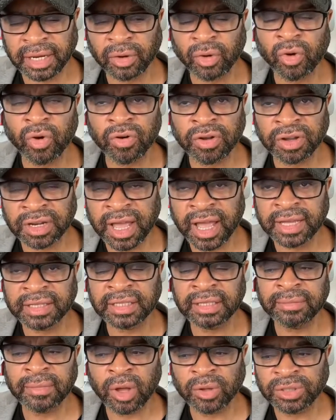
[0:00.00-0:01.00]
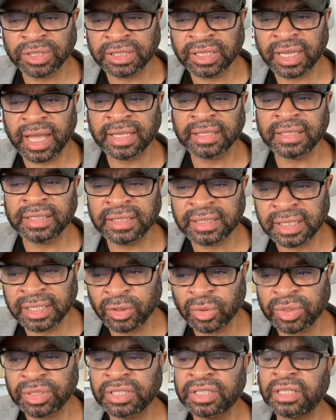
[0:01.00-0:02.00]
organizing, multitasking,
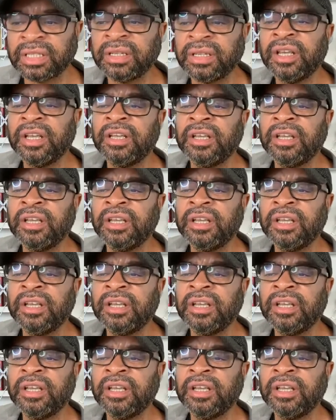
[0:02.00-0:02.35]
sequencing,